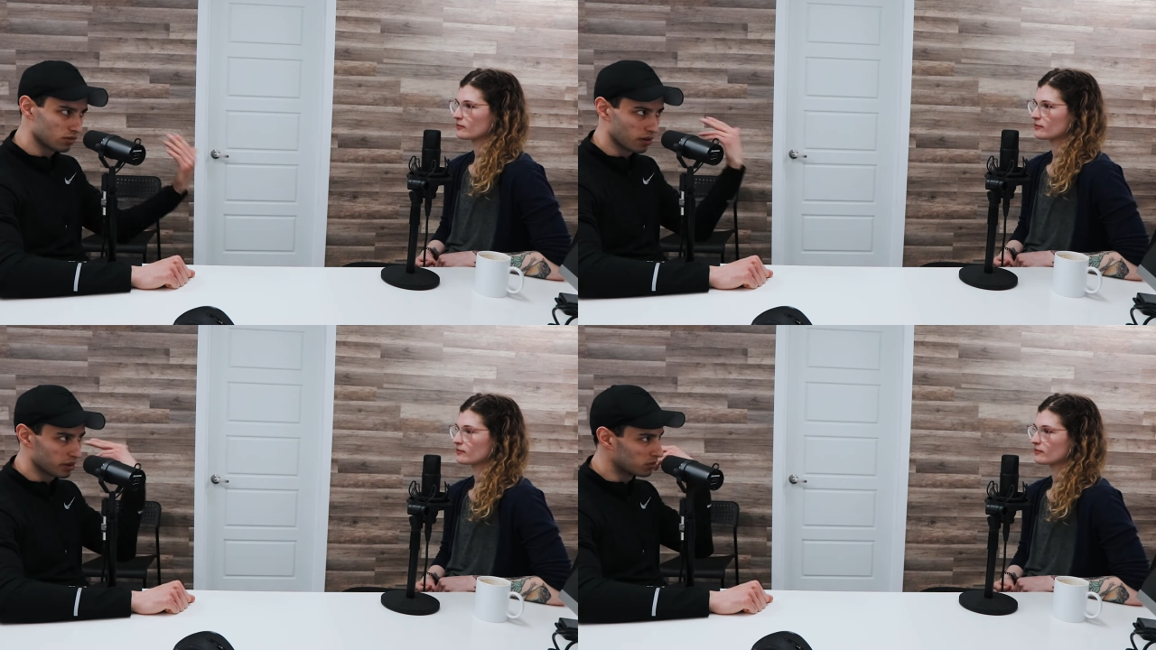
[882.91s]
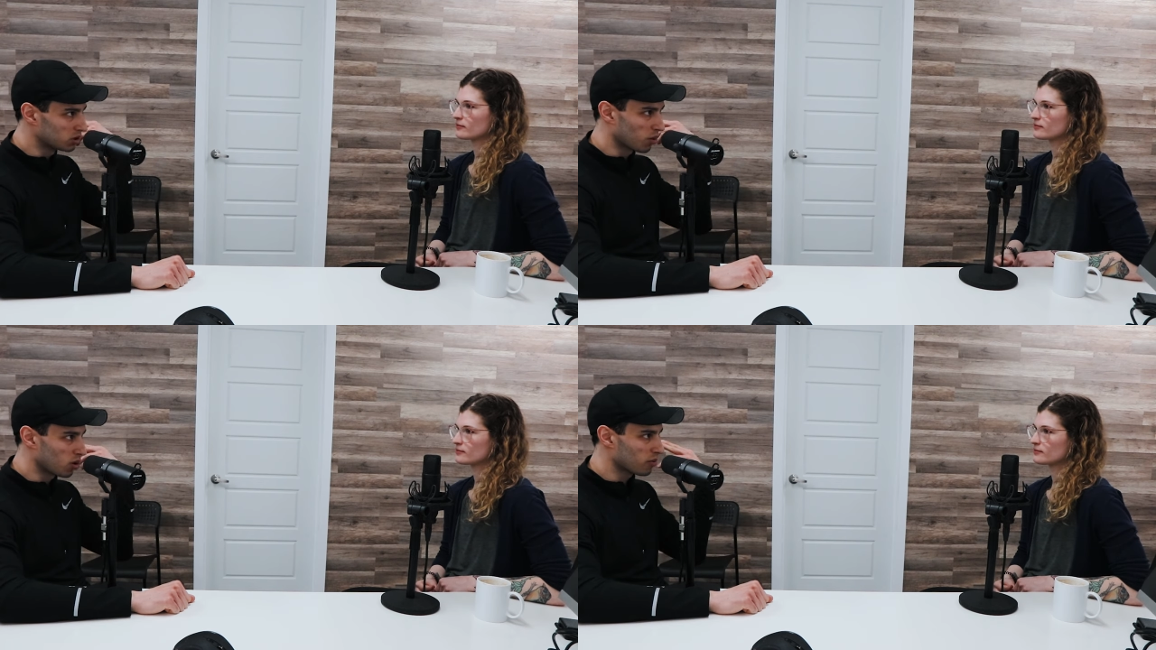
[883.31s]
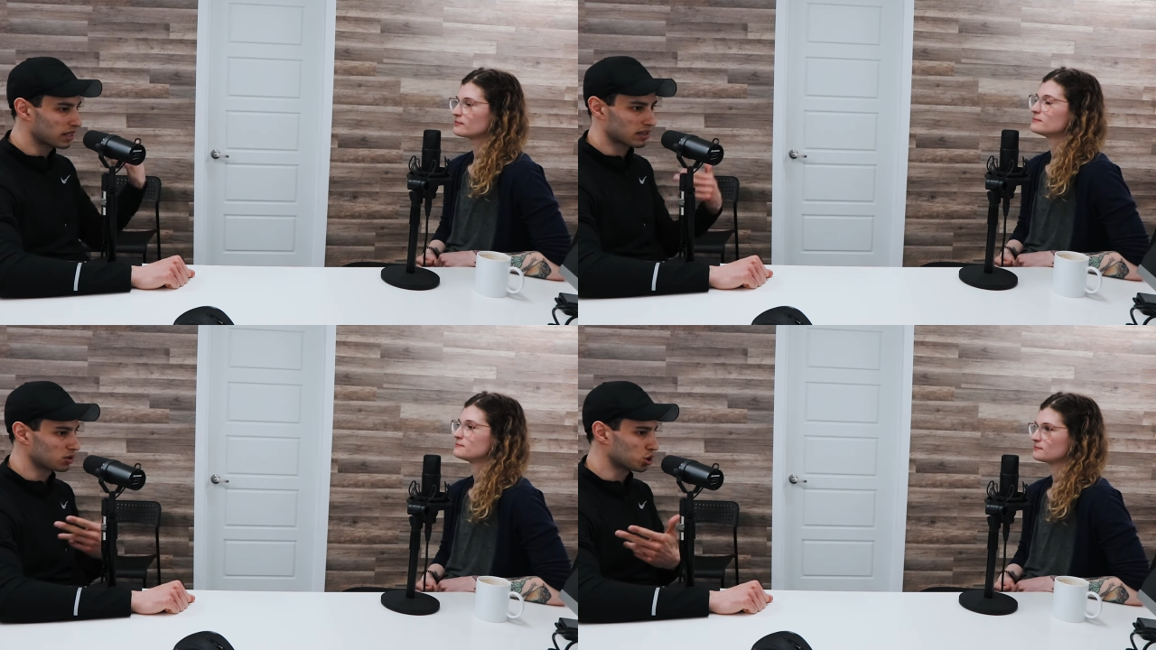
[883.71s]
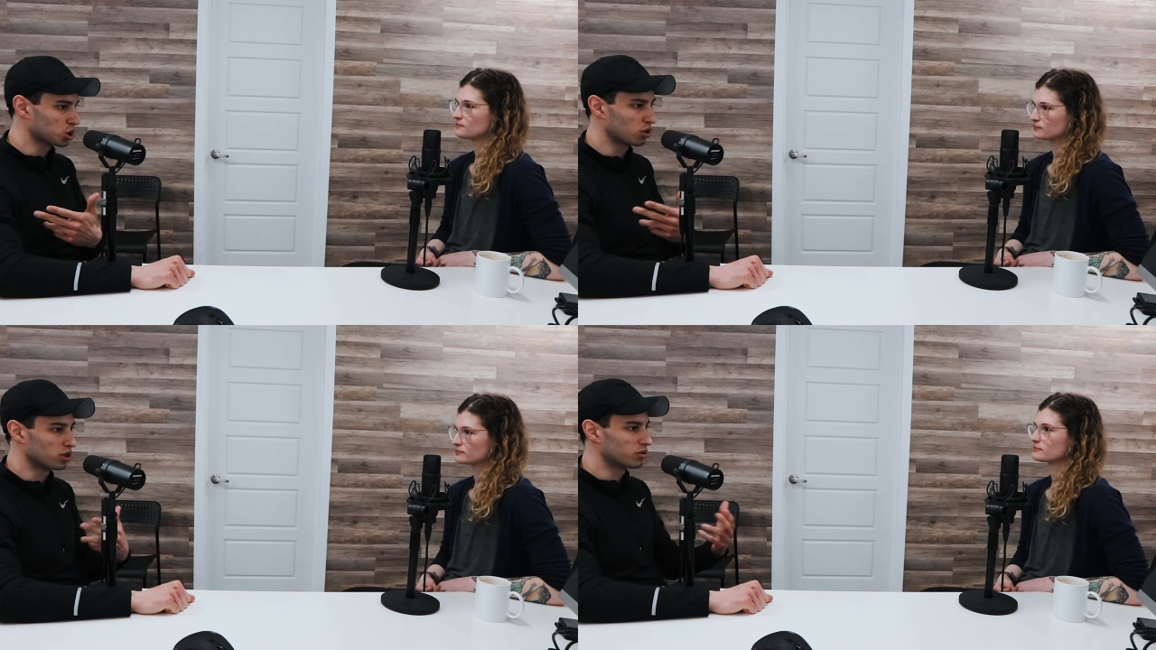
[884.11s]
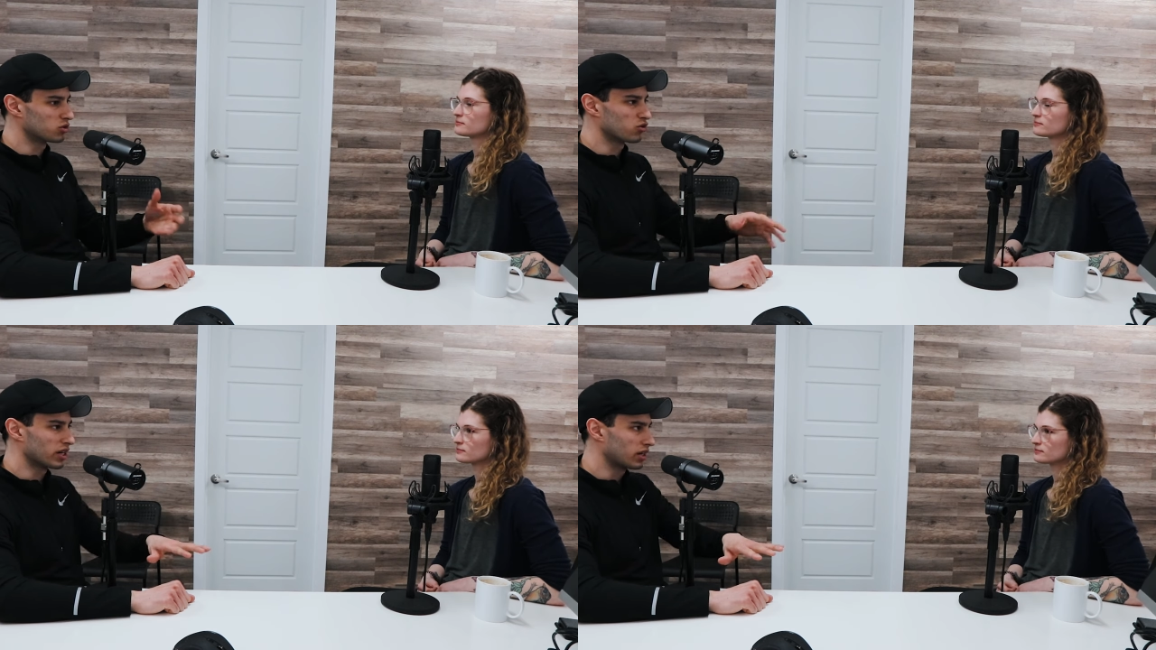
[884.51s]
Speaker 1: I mean, we spoke about that. Mm-hmm. Just showed you. It
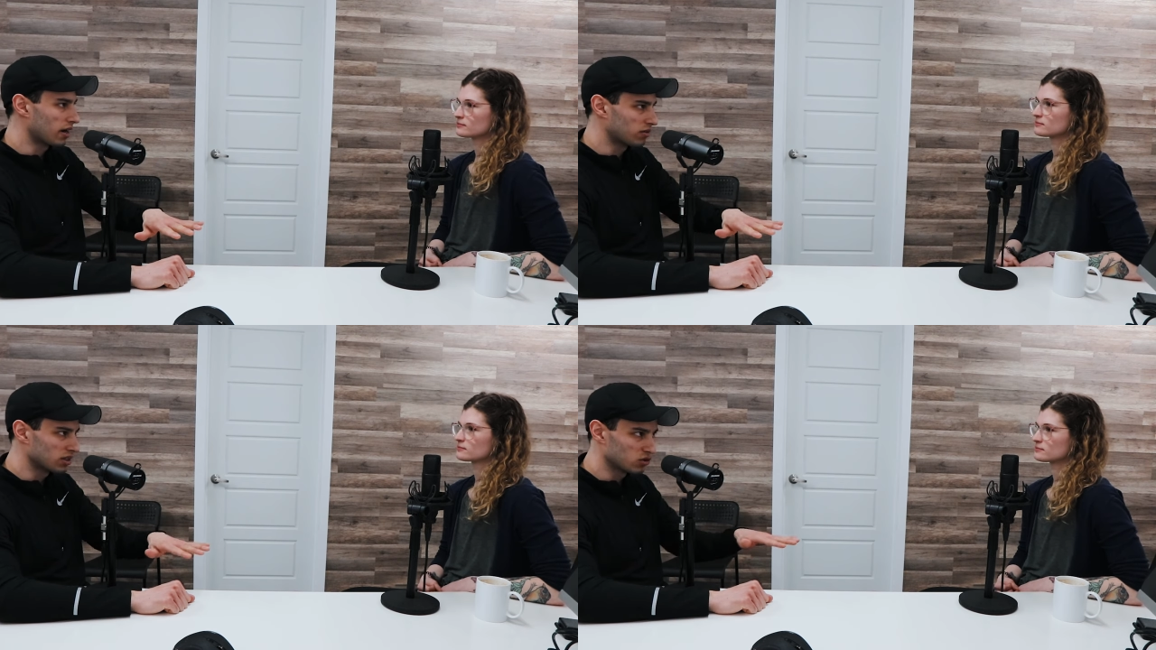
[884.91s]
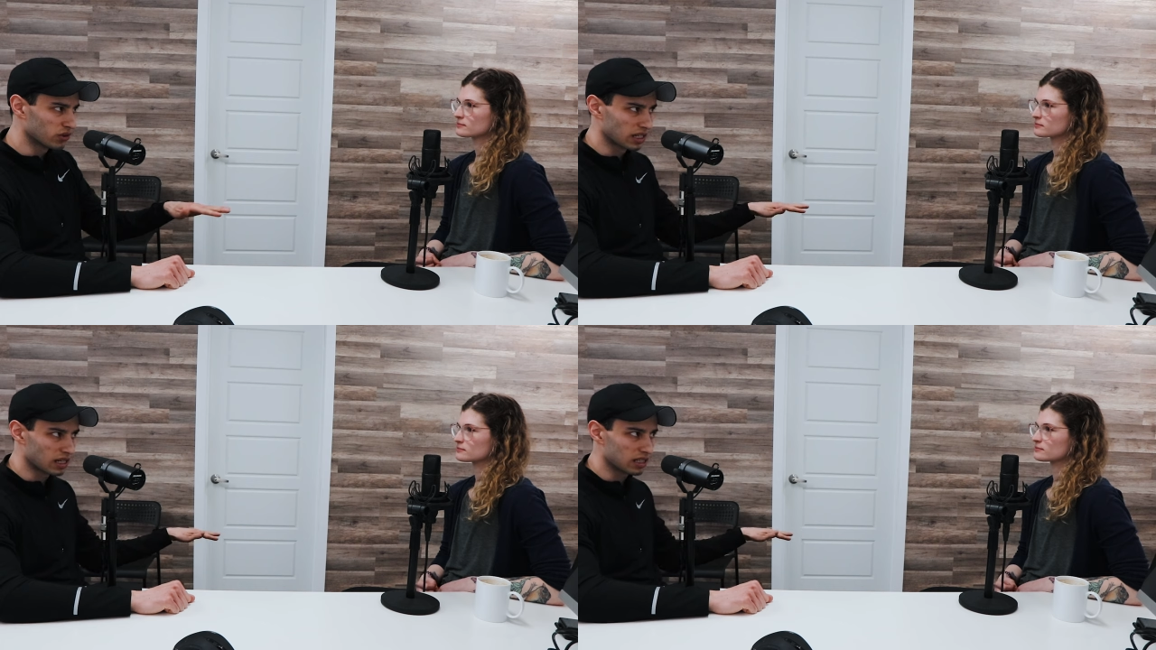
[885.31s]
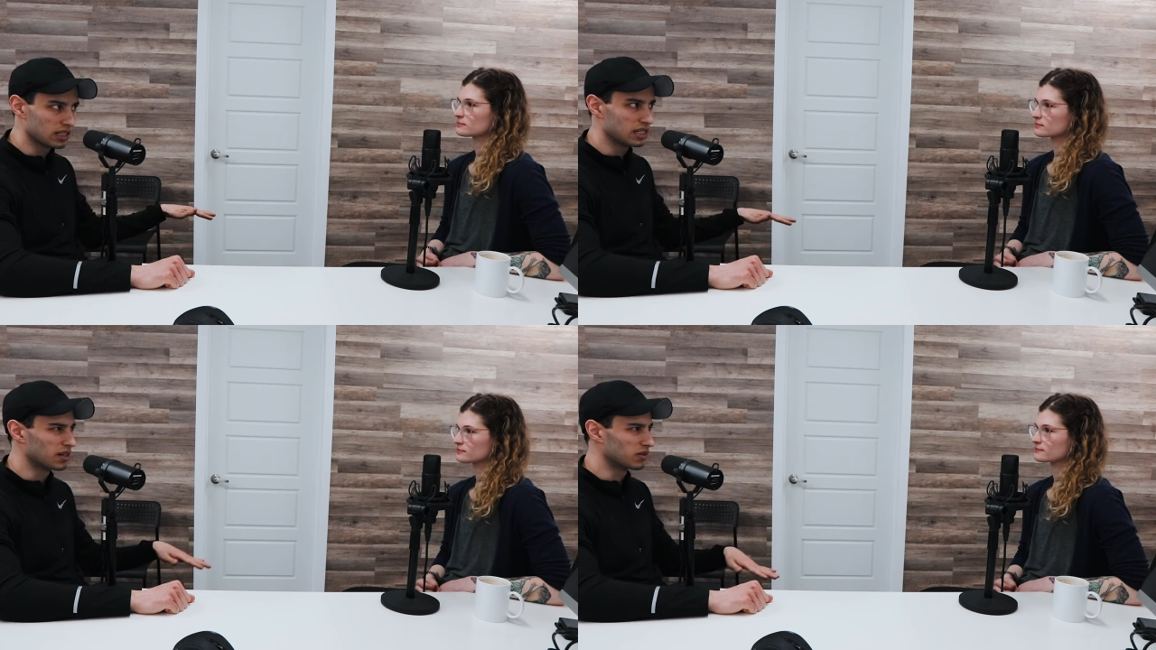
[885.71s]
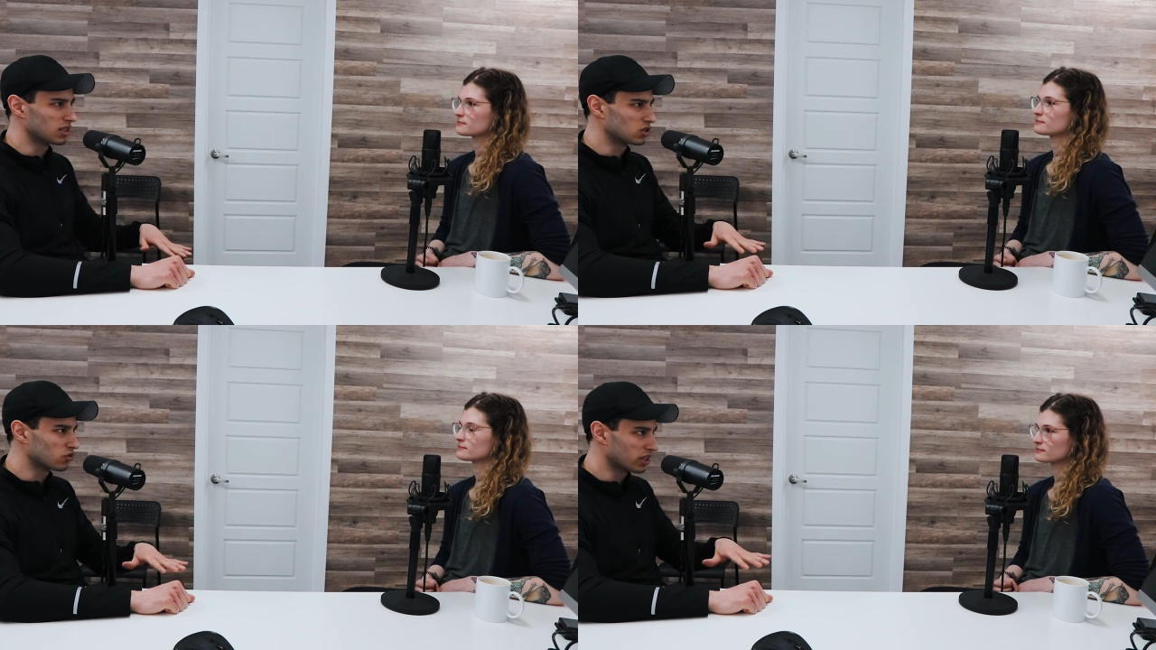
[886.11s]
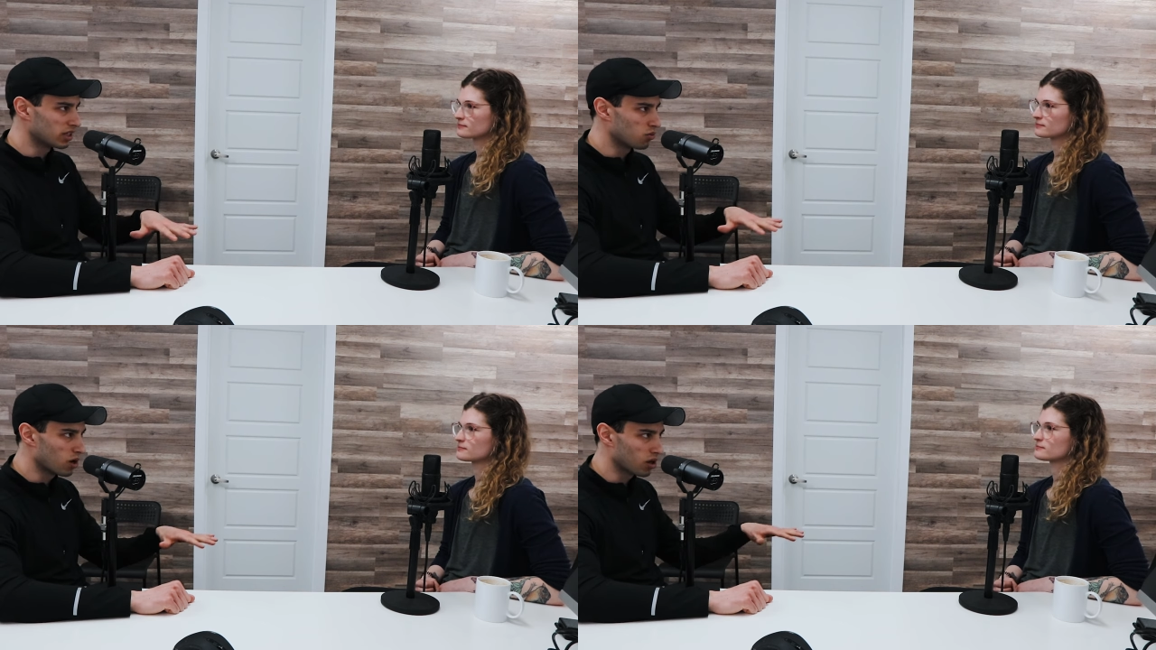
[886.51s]
was very everything's very clean. Everything's
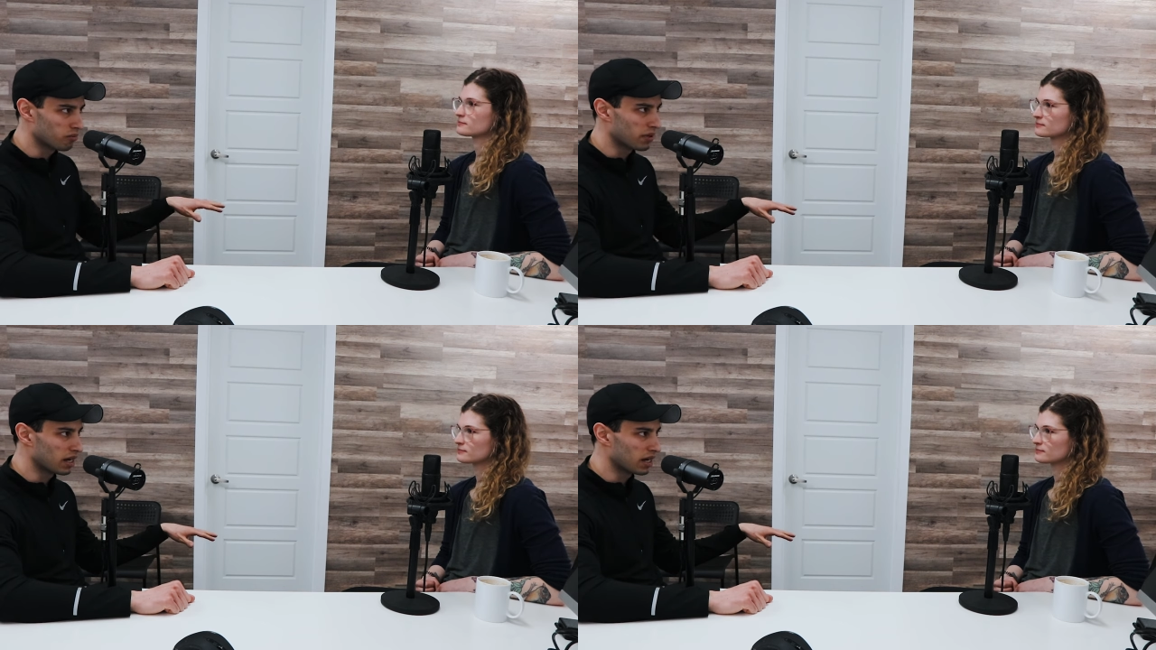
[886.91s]
very well